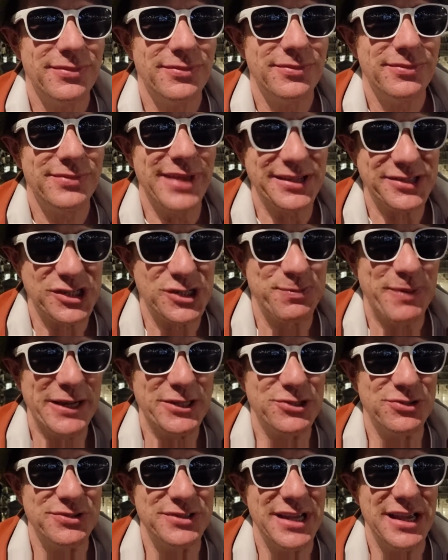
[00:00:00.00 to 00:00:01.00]
there's a
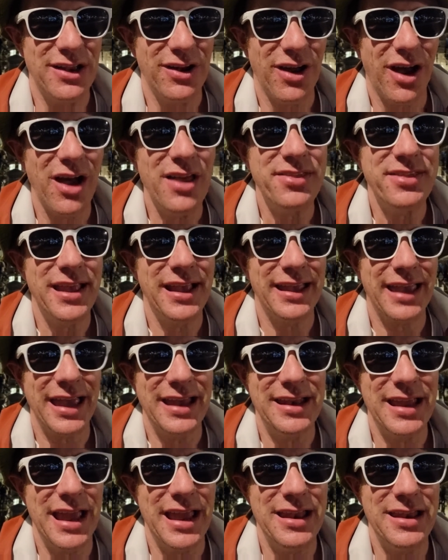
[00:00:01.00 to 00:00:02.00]
special deal, I think,
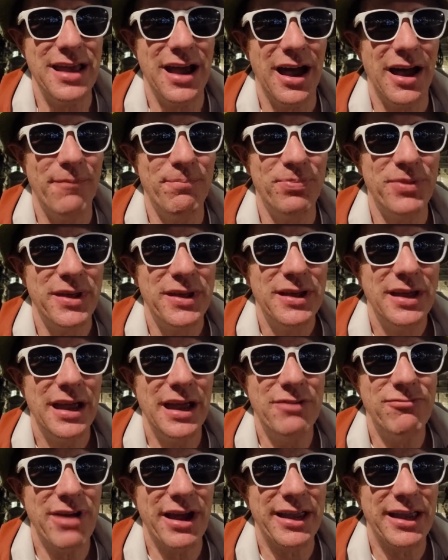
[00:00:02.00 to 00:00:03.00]

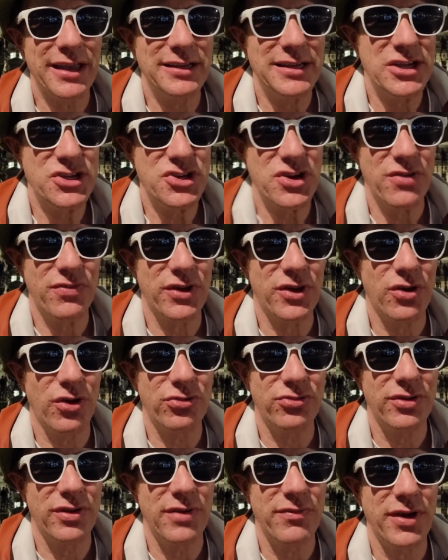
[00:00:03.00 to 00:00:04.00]
in recognition of the
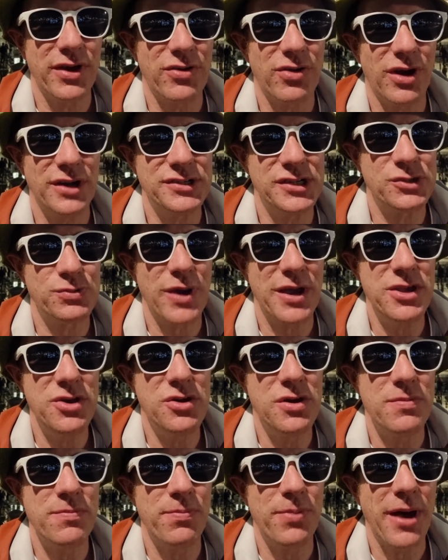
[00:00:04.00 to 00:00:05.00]
cost of living crisis, where you
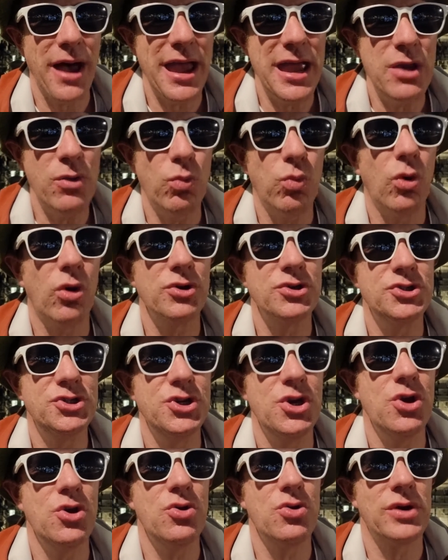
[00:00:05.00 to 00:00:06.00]
can pay
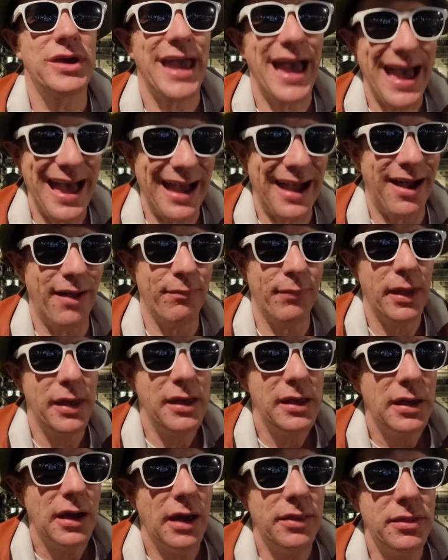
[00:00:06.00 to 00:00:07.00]
what you can,
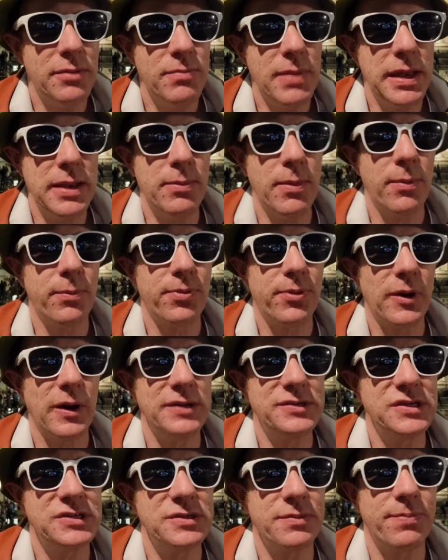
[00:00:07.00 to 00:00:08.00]
and the minimum
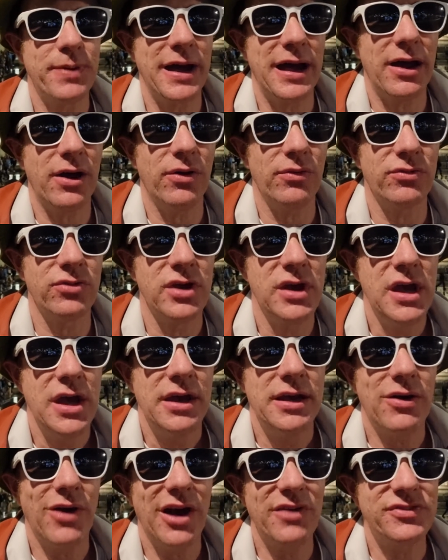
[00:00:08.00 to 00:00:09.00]
price is £1.
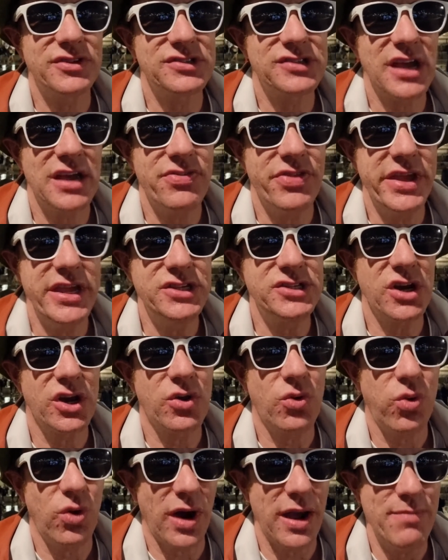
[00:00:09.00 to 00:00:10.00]
Now I have to say, these are
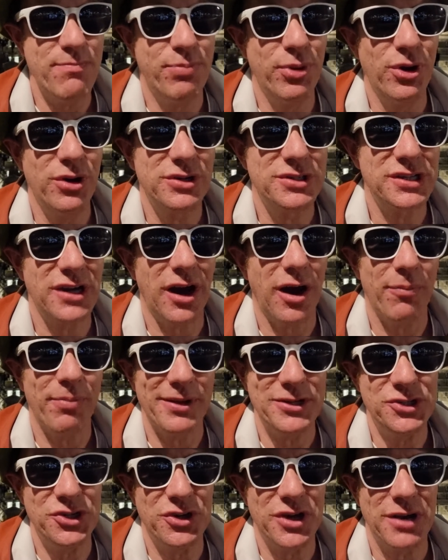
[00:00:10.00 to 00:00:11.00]
quite booked up.
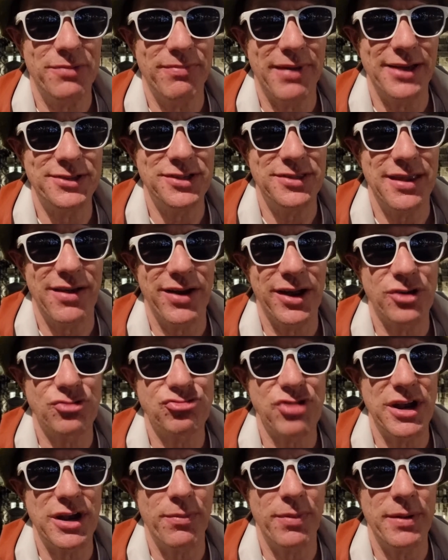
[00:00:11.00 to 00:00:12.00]
As you can imagine, they're
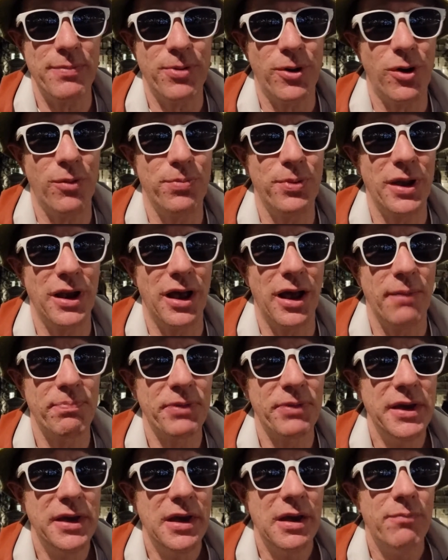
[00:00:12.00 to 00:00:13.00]
incredibly popular.
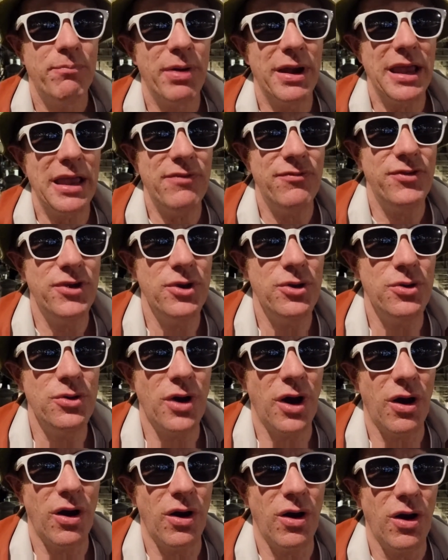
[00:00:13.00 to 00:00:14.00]
But if
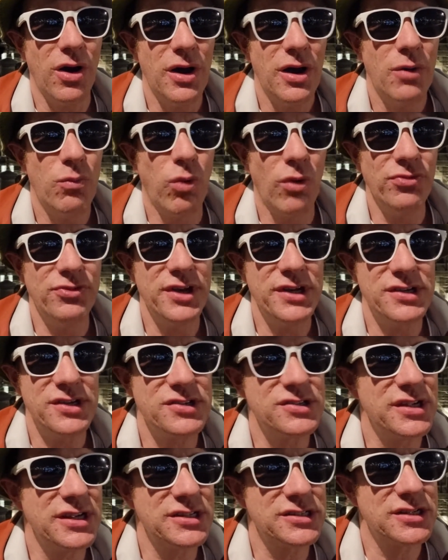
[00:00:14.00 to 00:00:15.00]
you are wanting to
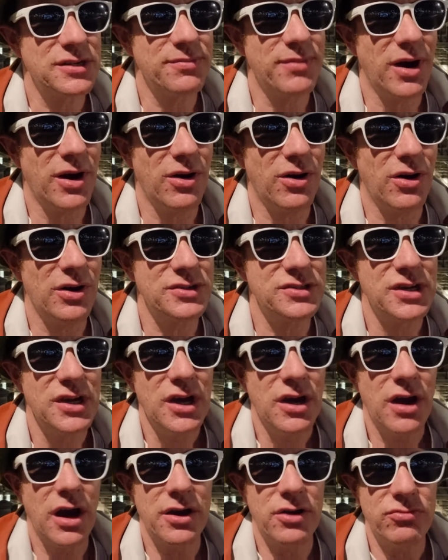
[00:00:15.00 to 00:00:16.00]
see some art
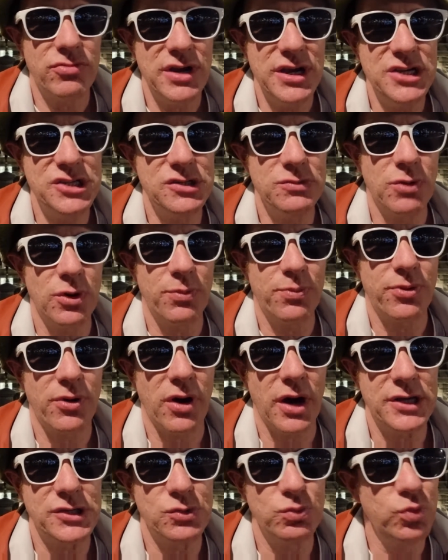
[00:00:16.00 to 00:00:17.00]
at a reasonable
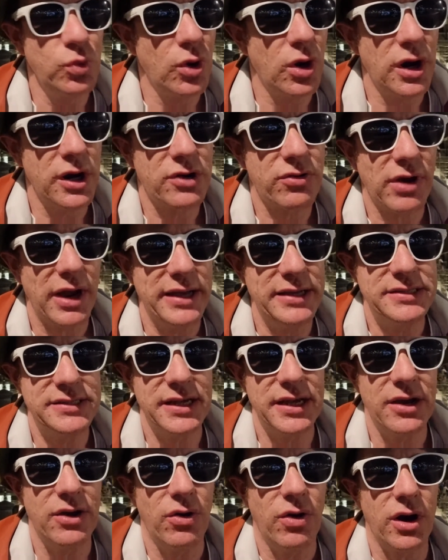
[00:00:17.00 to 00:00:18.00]
price, what a great
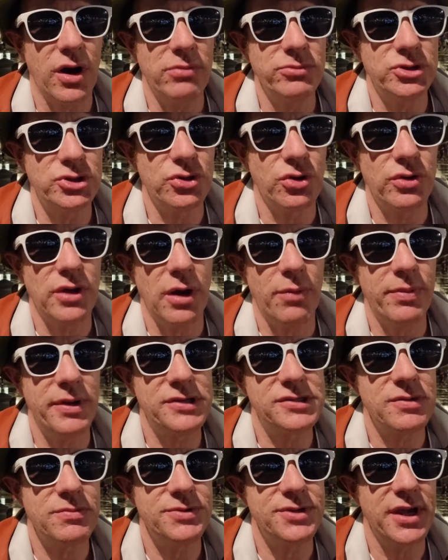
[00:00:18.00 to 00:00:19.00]
deal. And I'm sure there'll be
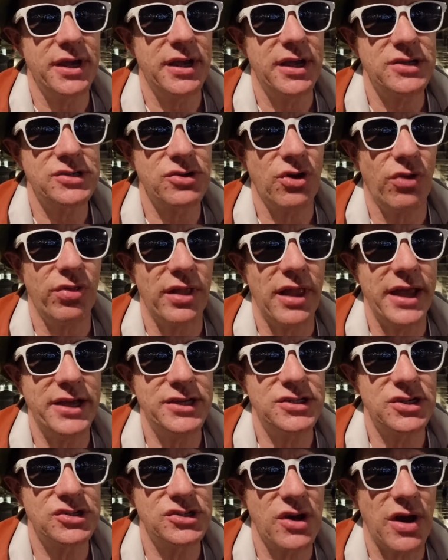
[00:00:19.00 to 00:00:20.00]
some tickets on
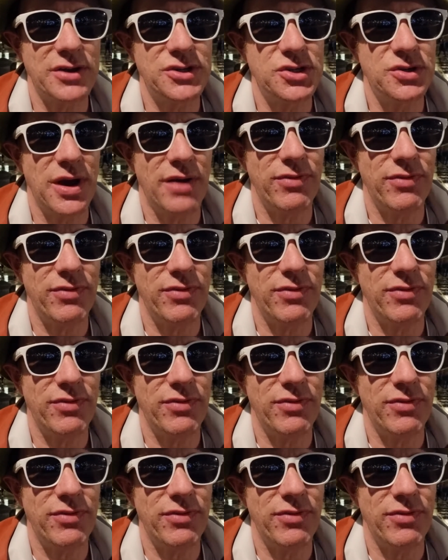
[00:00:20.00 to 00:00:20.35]
later, so do have a